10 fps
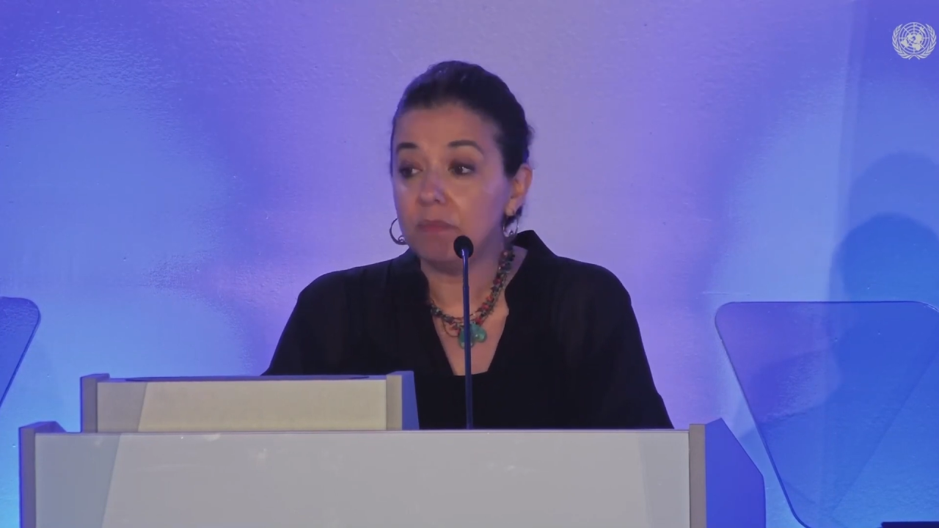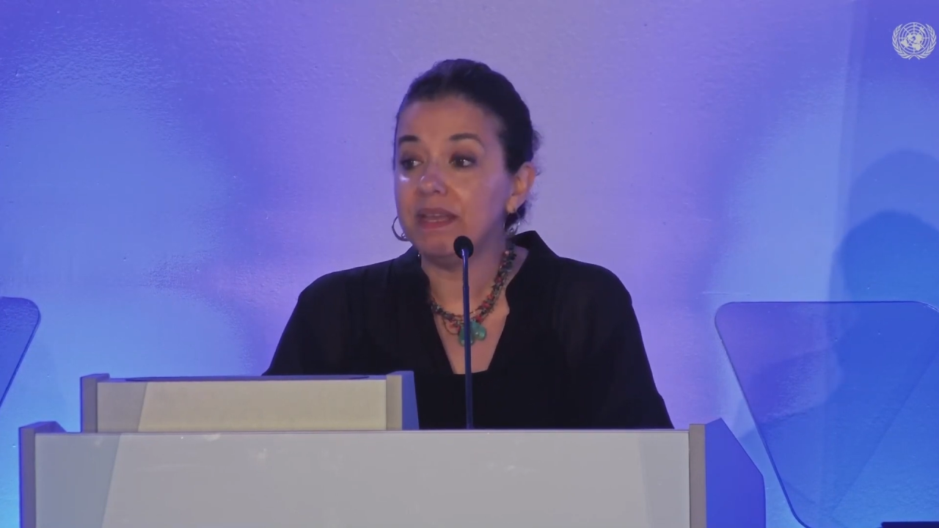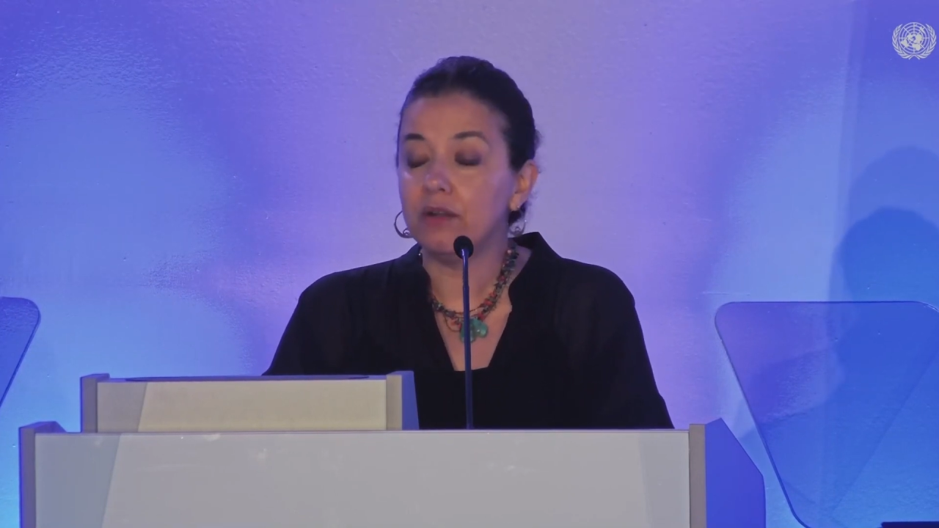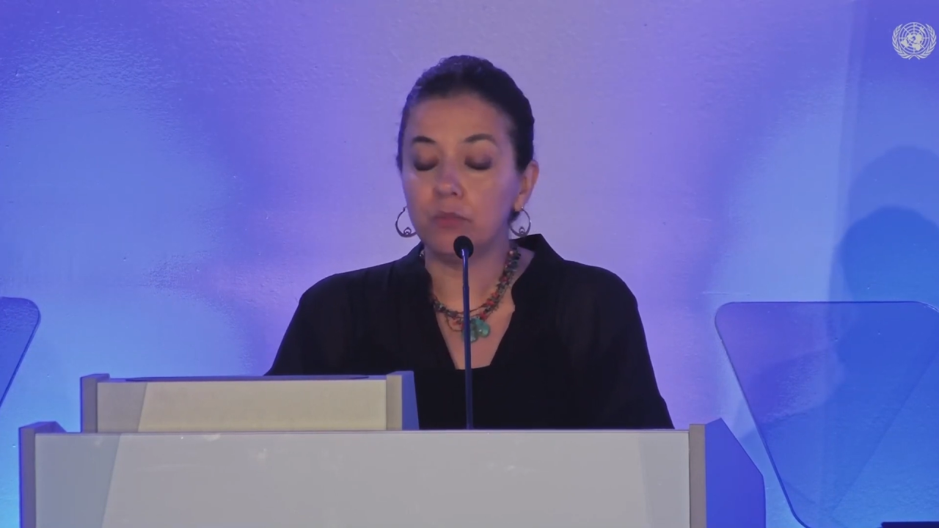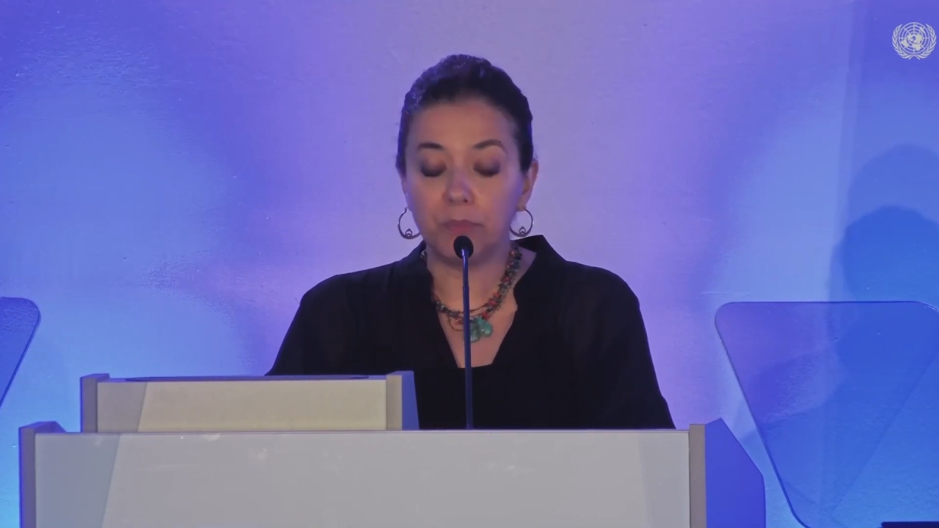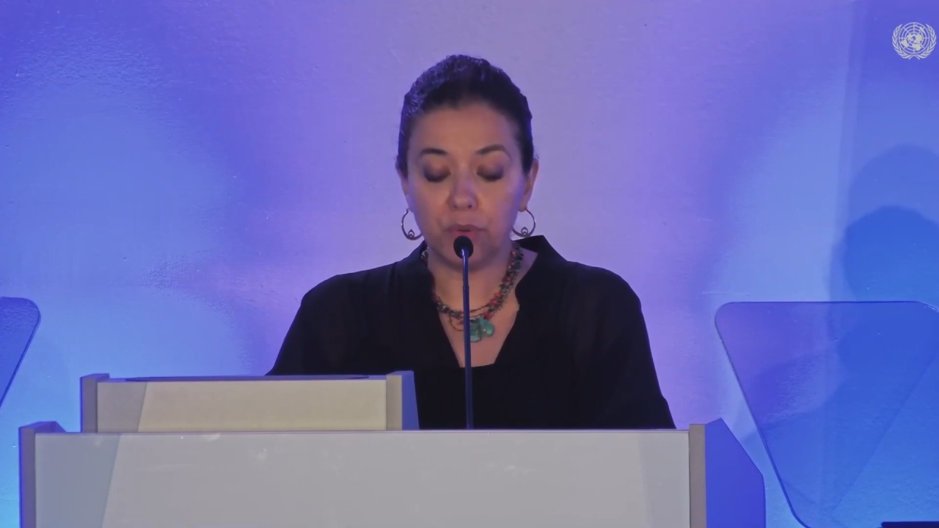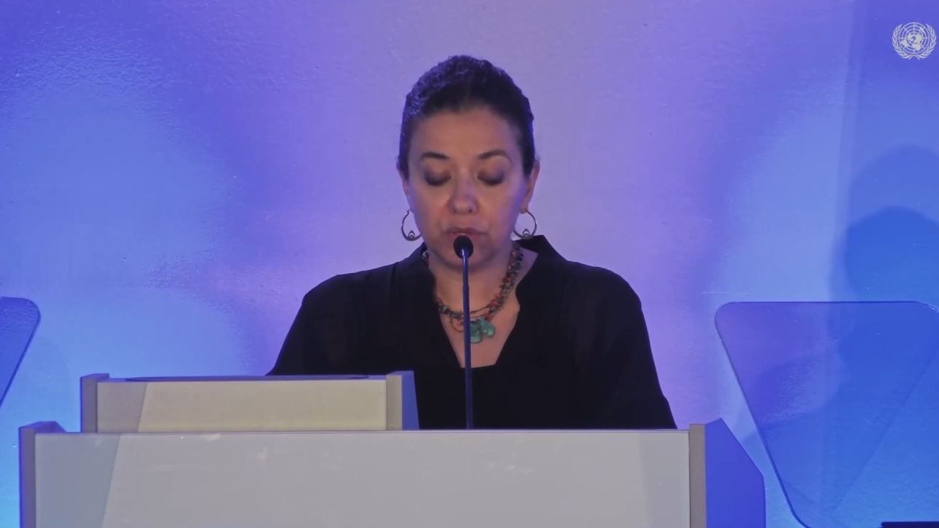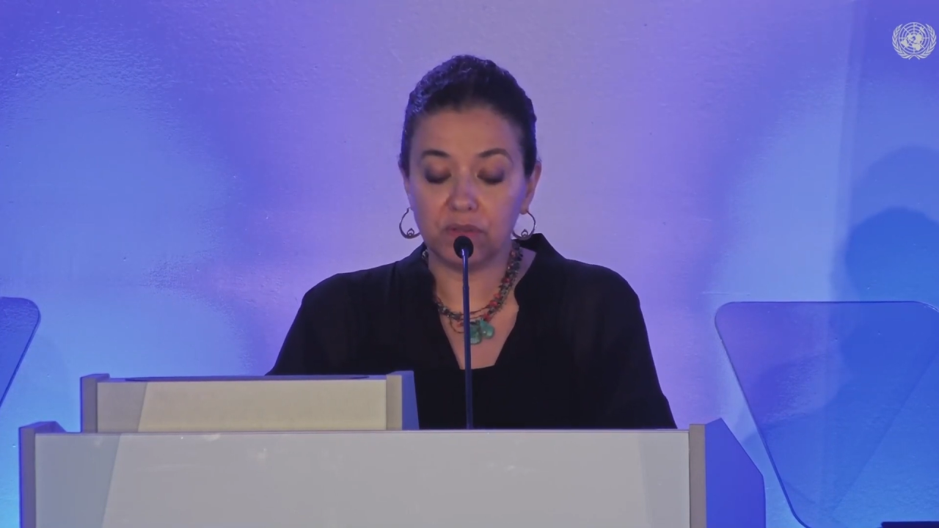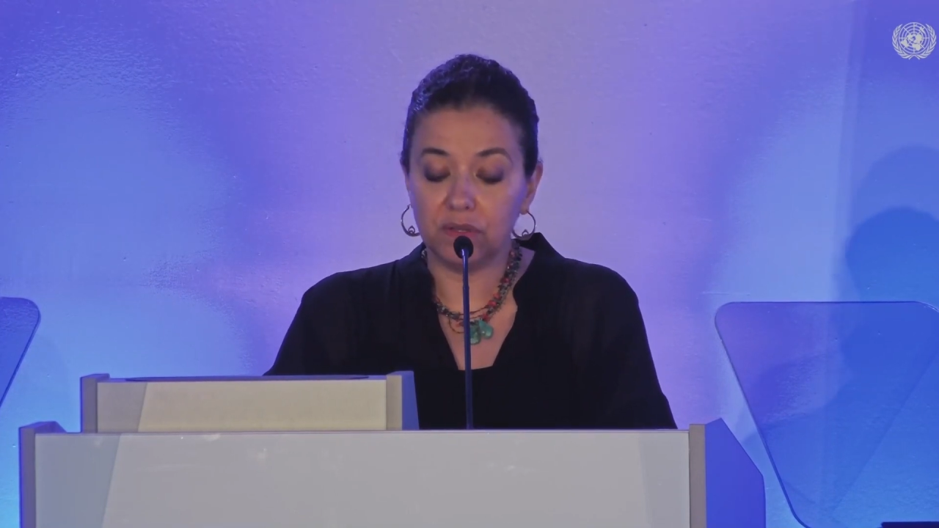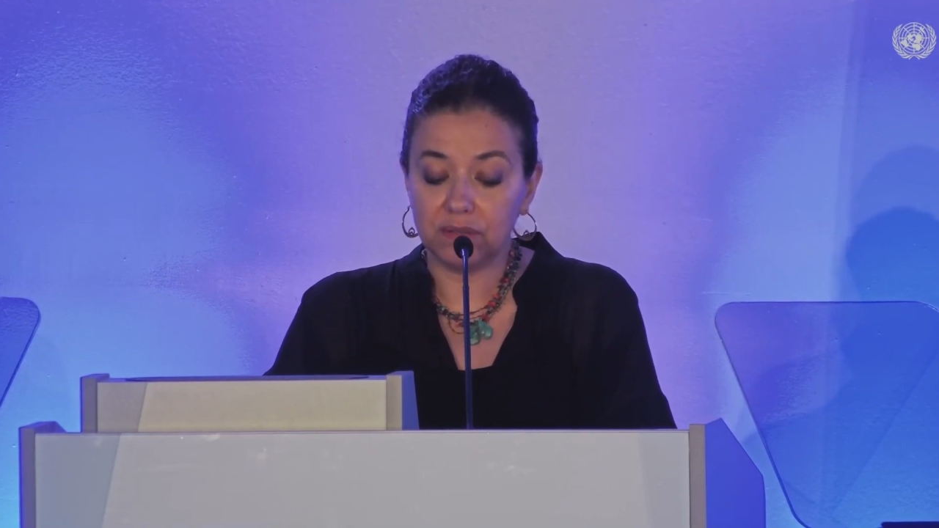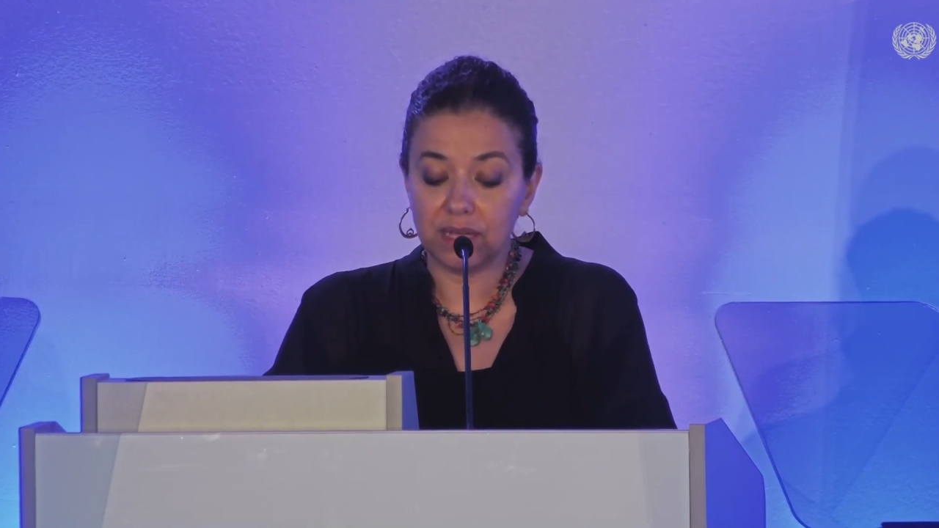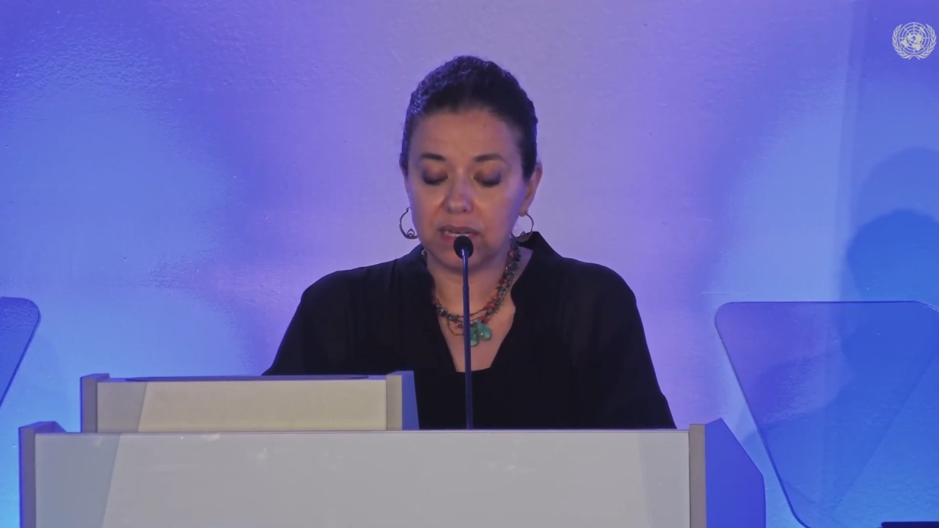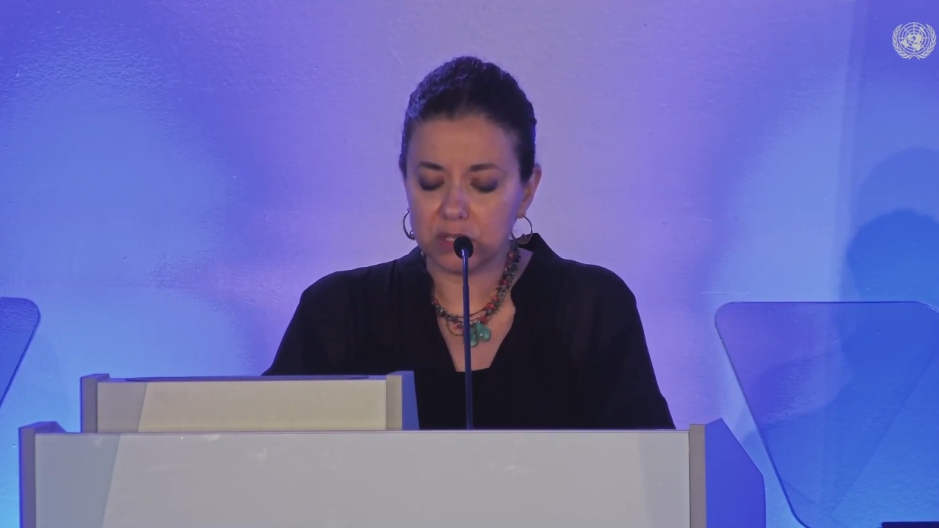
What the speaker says: will be an important and